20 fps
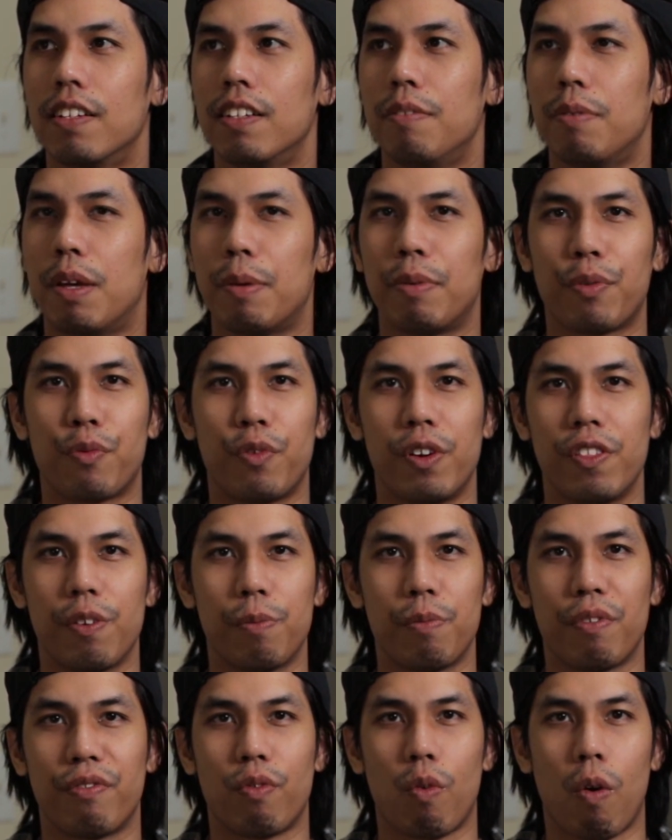Maybe
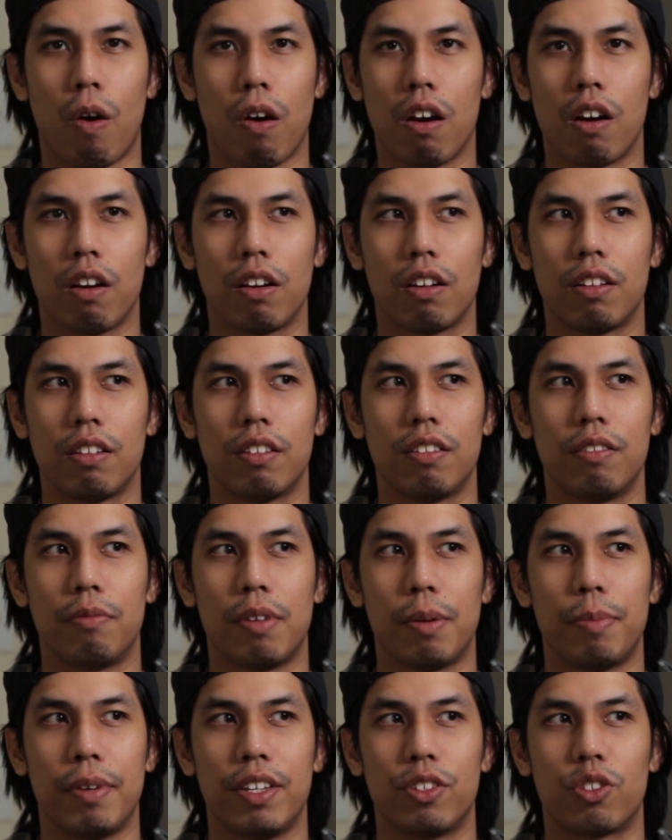Rhythm of War,
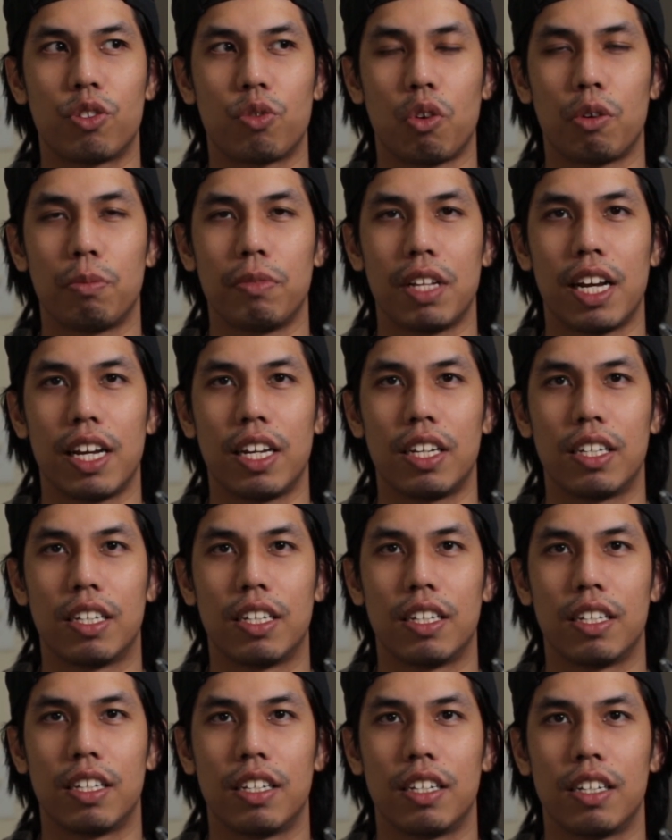maybe Stormlight.
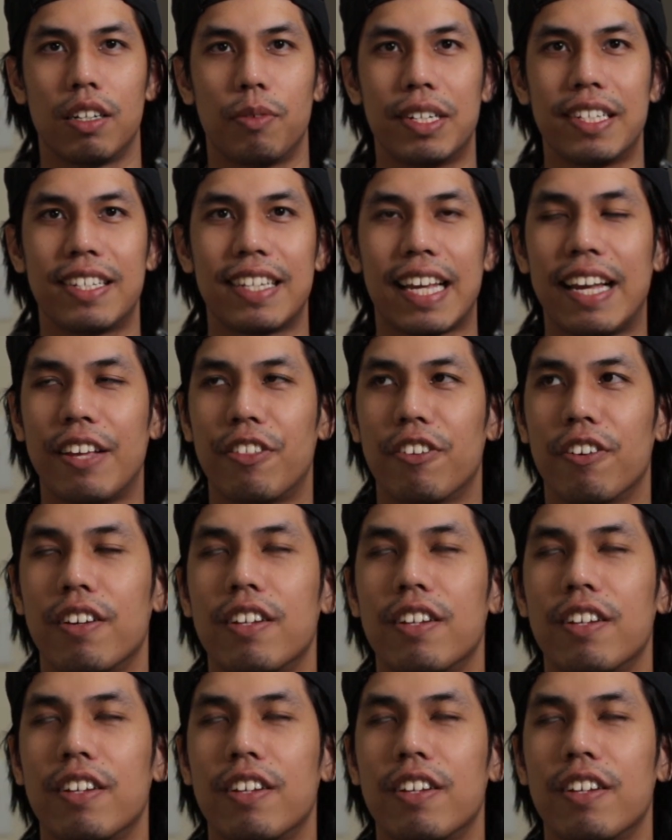What is Aether?